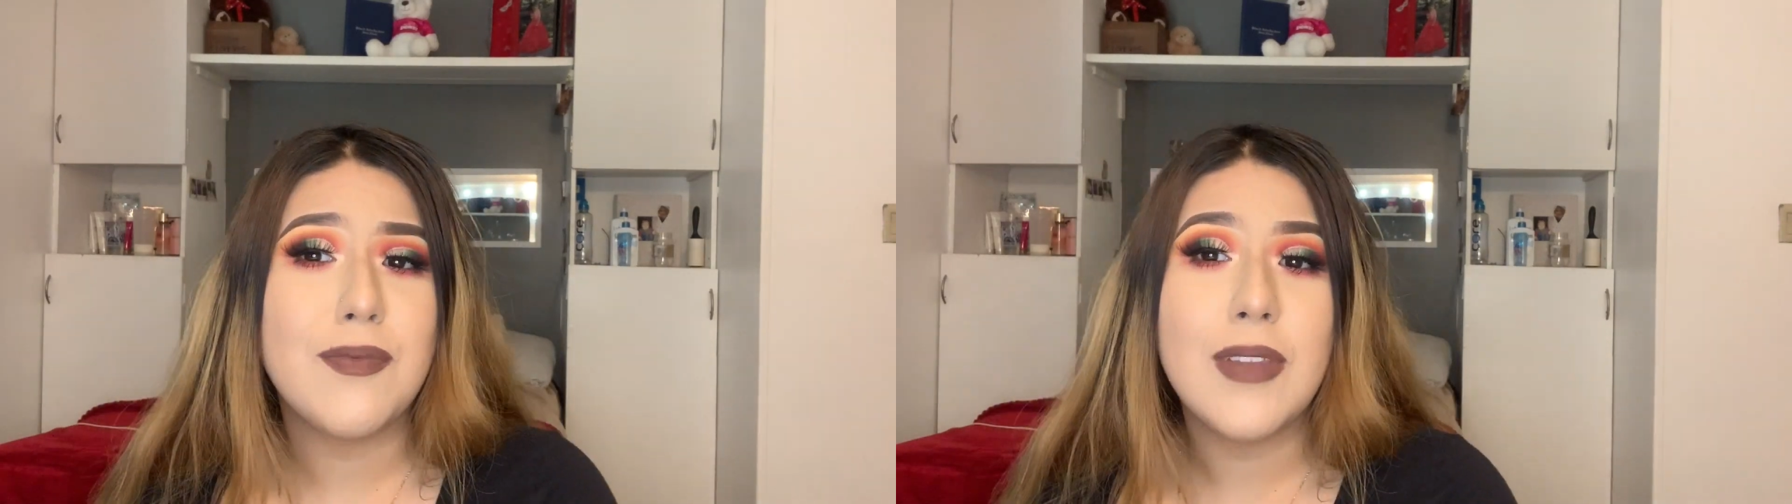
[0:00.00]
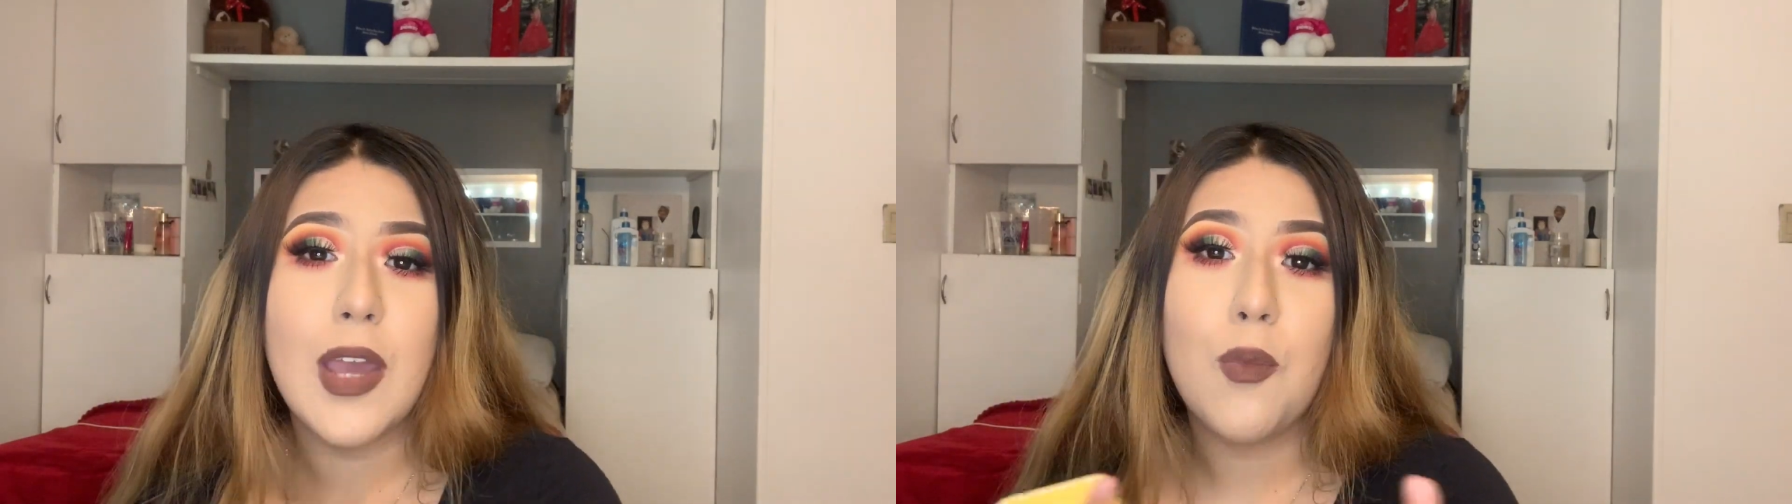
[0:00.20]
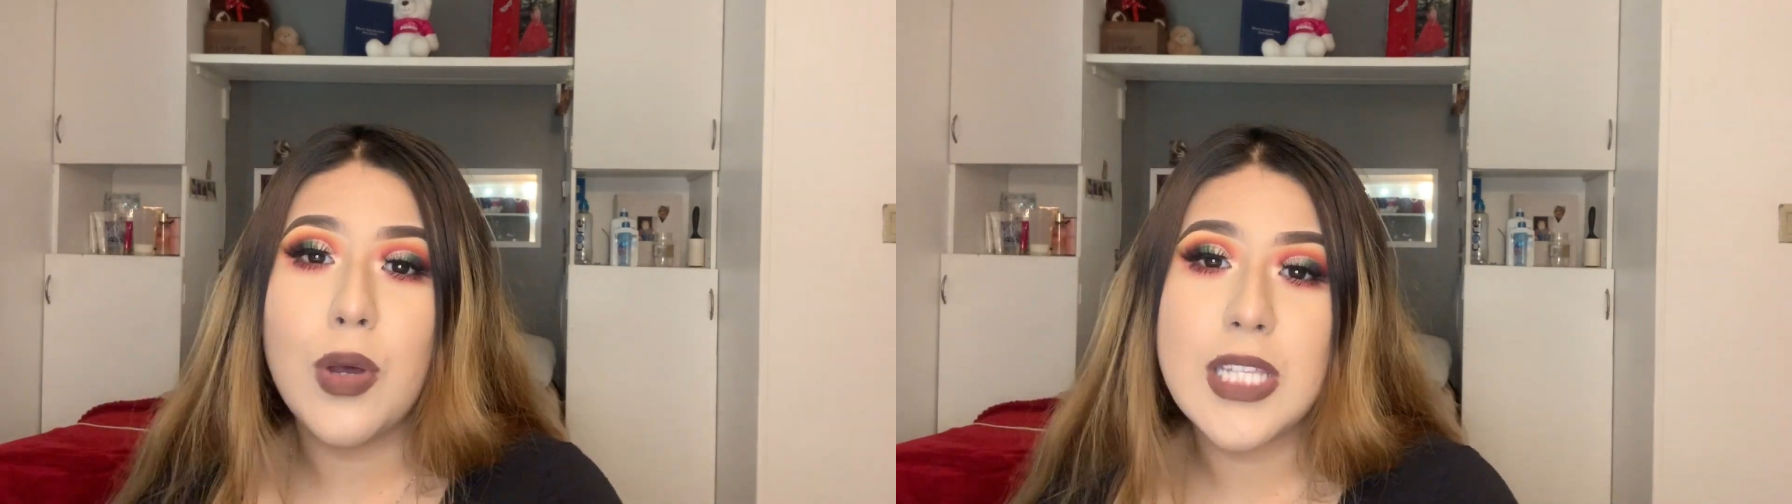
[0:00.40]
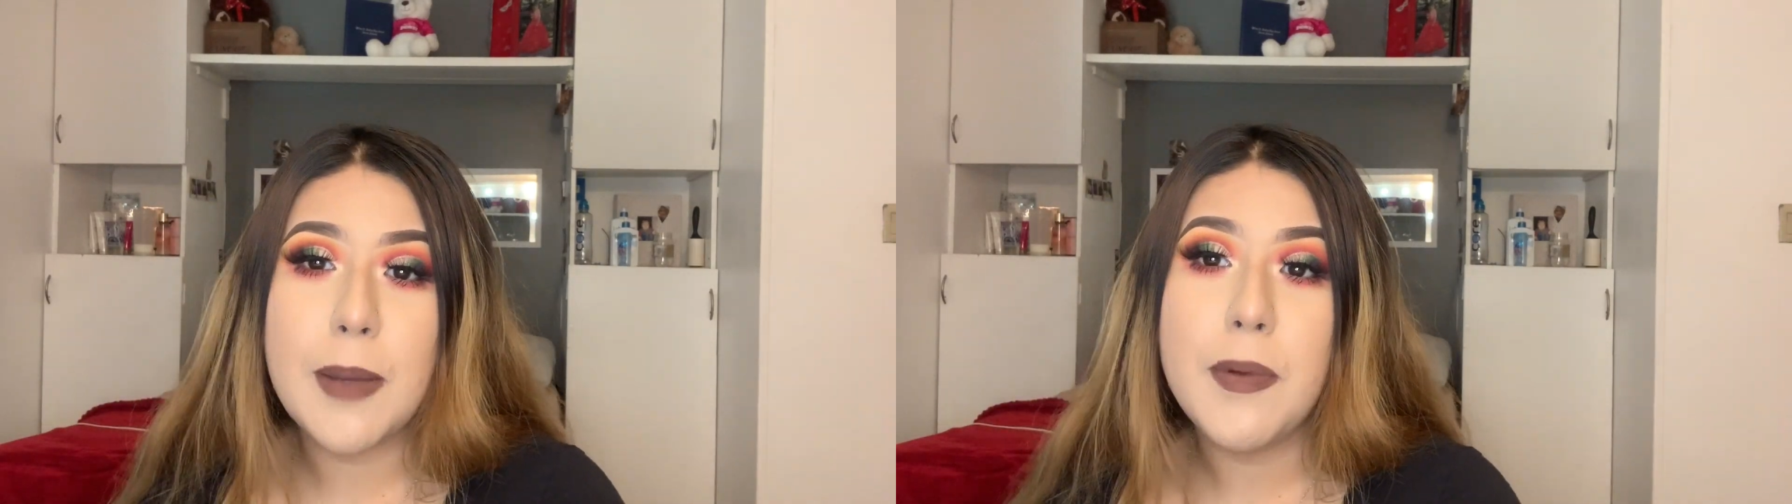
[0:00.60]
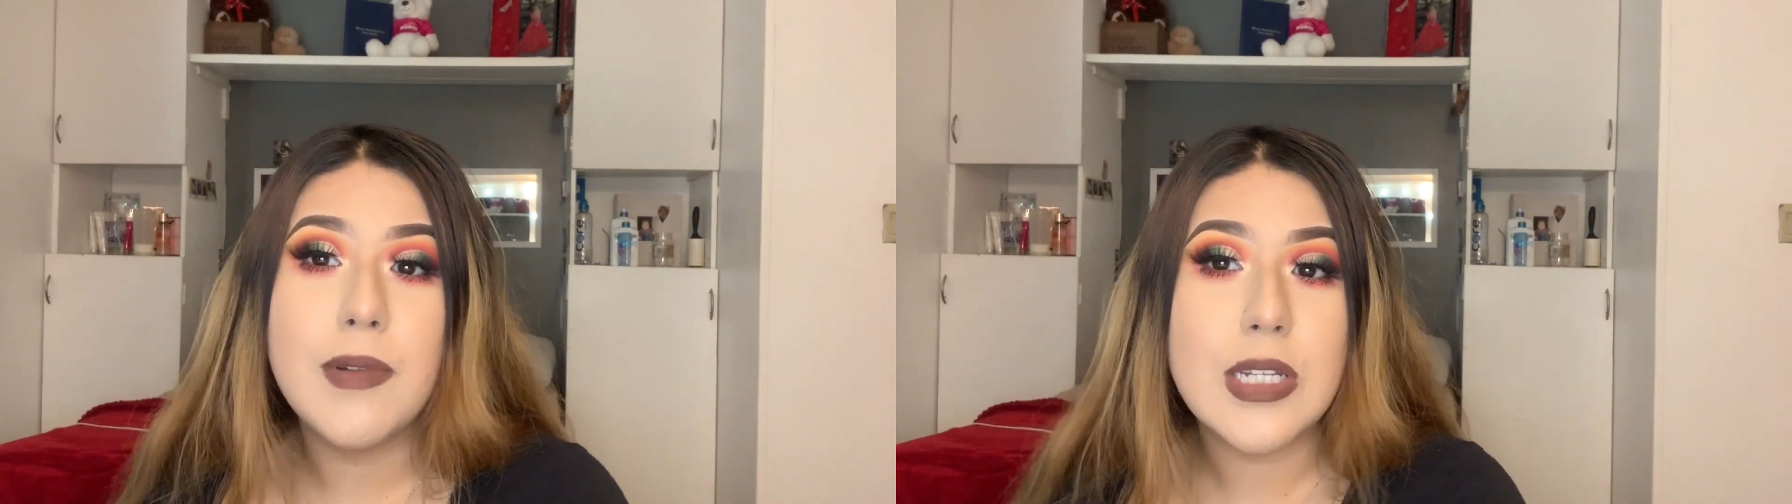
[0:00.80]
like, what
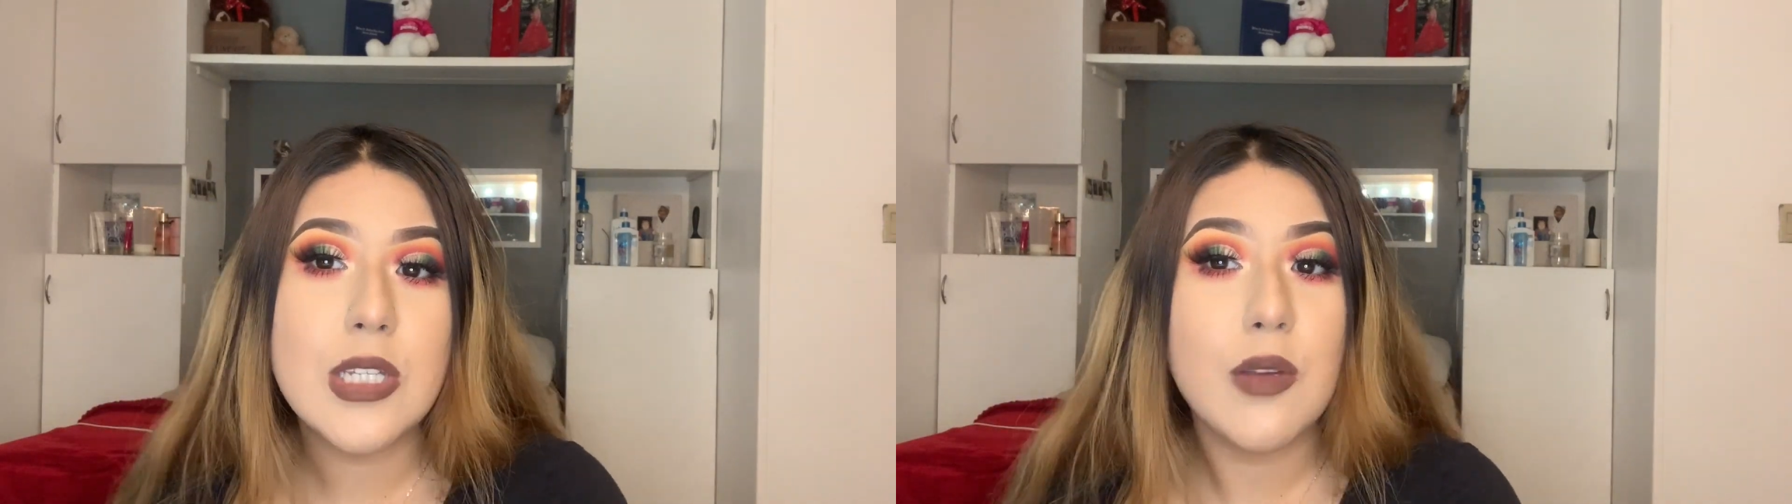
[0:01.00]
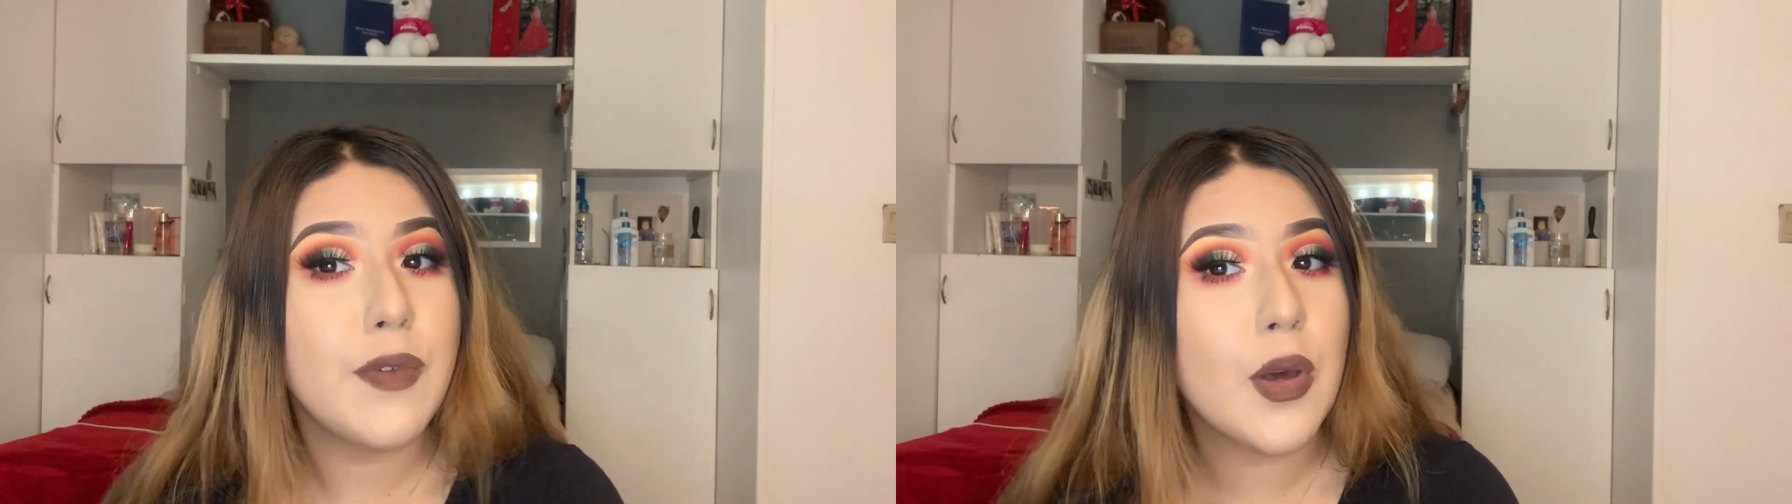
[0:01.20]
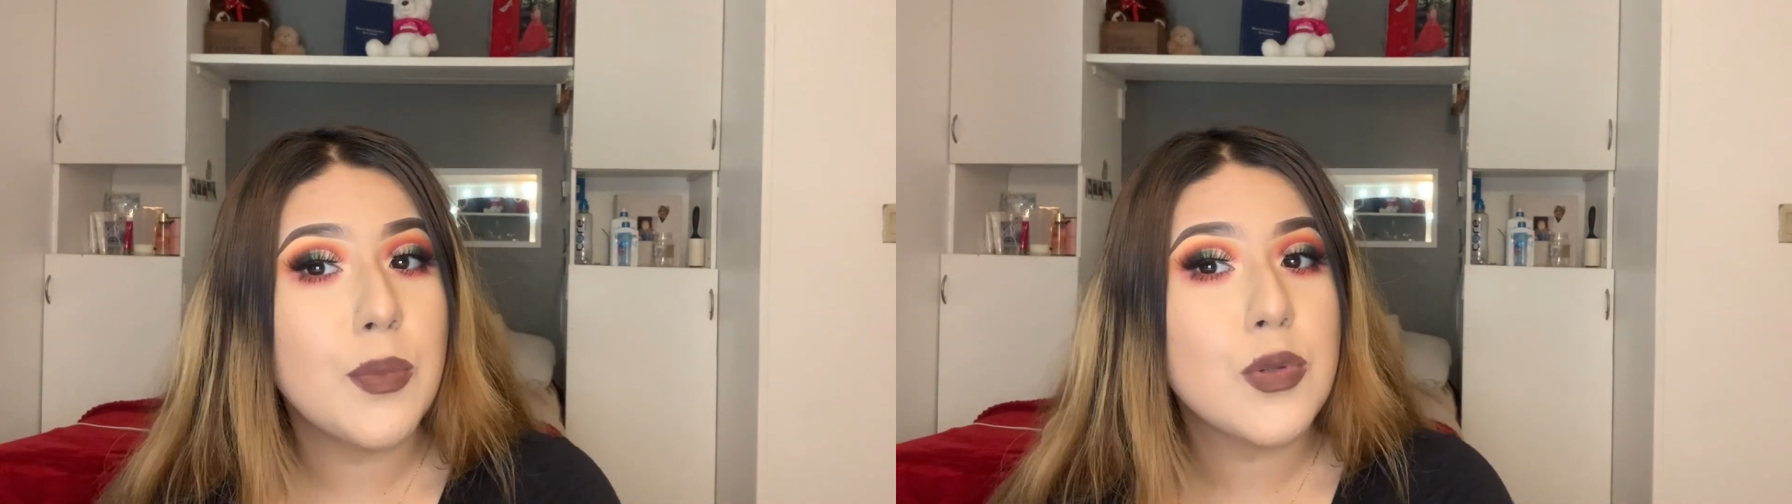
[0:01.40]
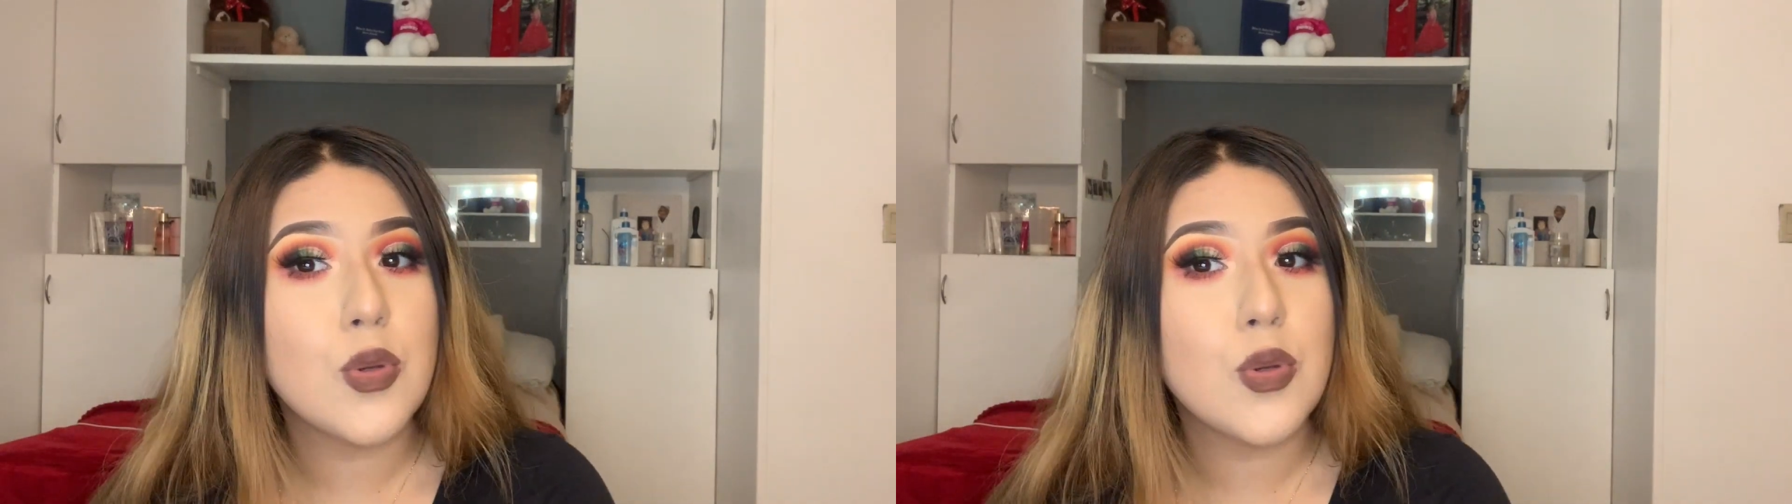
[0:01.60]
type of looks to film.